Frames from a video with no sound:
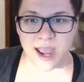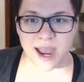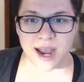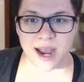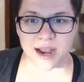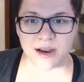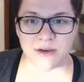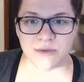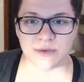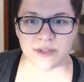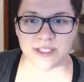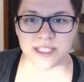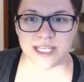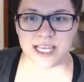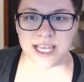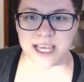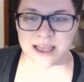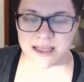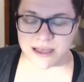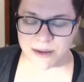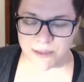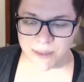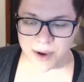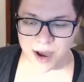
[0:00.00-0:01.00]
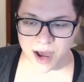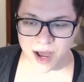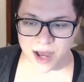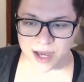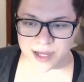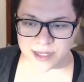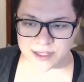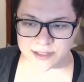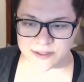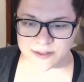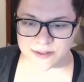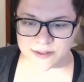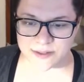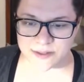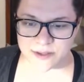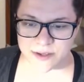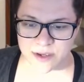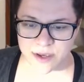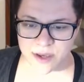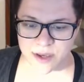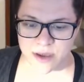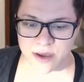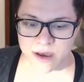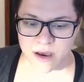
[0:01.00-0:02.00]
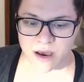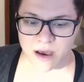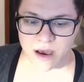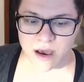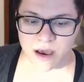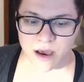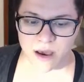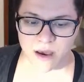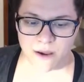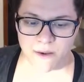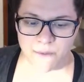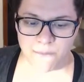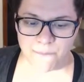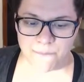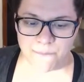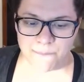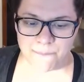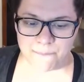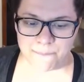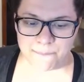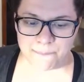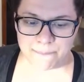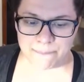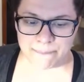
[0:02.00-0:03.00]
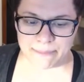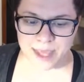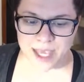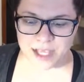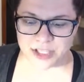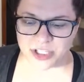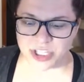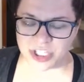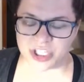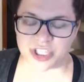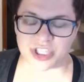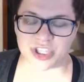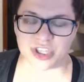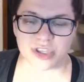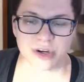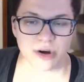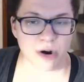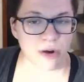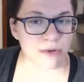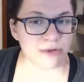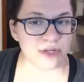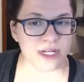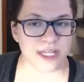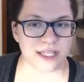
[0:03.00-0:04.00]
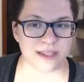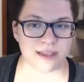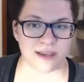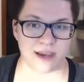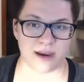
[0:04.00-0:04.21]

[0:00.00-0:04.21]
and it was in the box and just thrown in